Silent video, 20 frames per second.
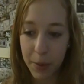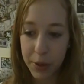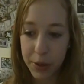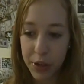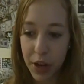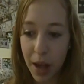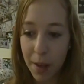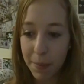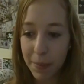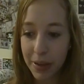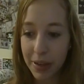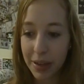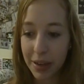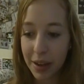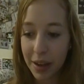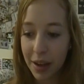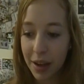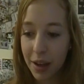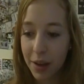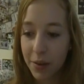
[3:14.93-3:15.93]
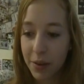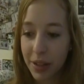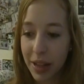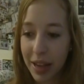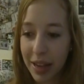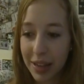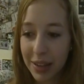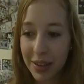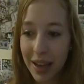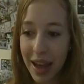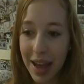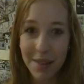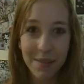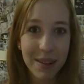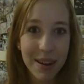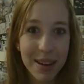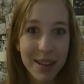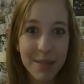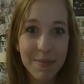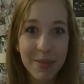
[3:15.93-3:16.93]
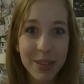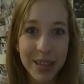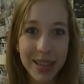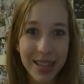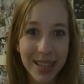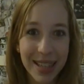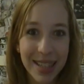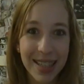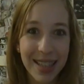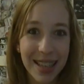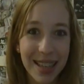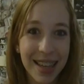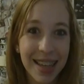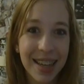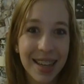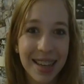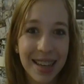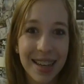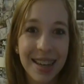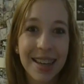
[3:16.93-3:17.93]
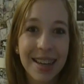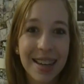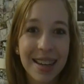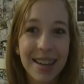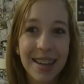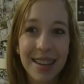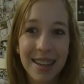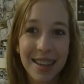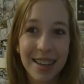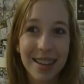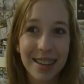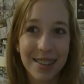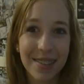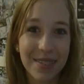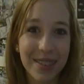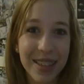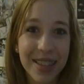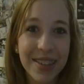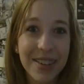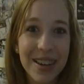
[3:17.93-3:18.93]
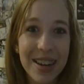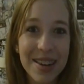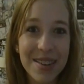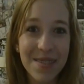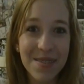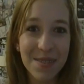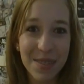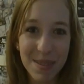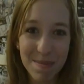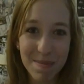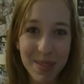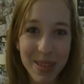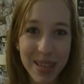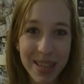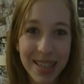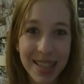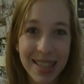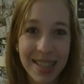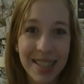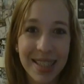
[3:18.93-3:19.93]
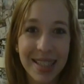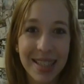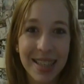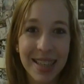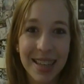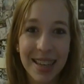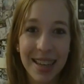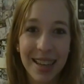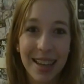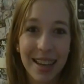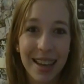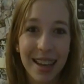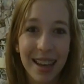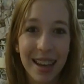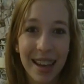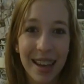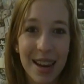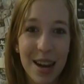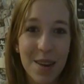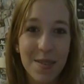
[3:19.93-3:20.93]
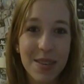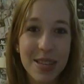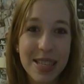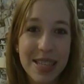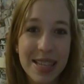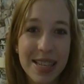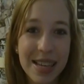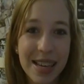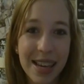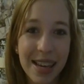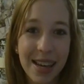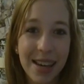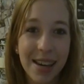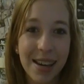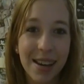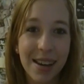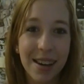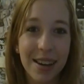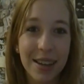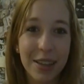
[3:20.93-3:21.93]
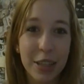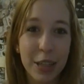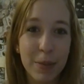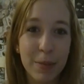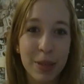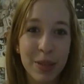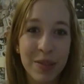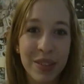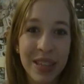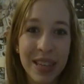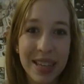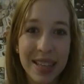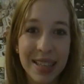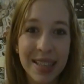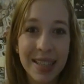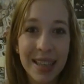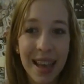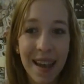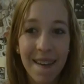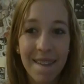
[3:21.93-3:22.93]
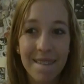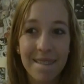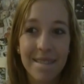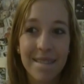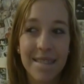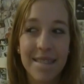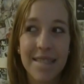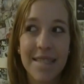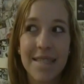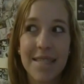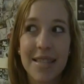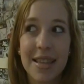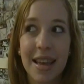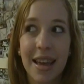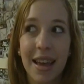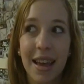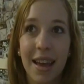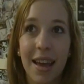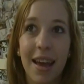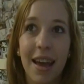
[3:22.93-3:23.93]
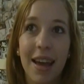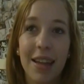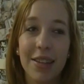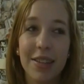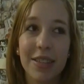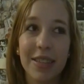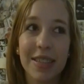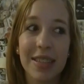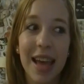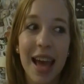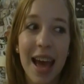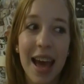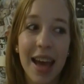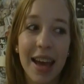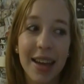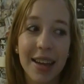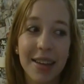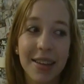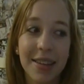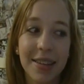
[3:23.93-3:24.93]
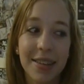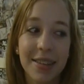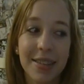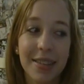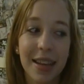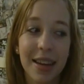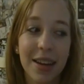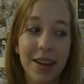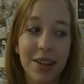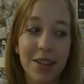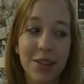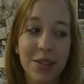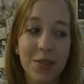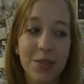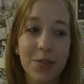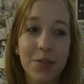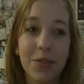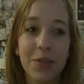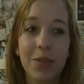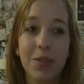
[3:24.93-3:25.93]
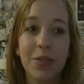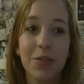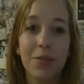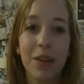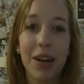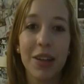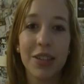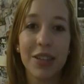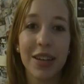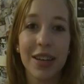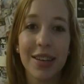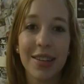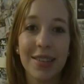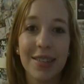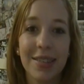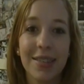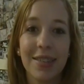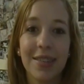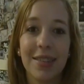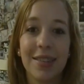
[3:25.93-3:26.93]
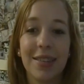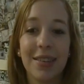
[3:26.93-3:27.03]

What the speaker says: bookshop and we're like, okay, where are the books? And we're looking around for the books. And all we see are cheap DVDs. And there's this guy sitting on a stool watching us.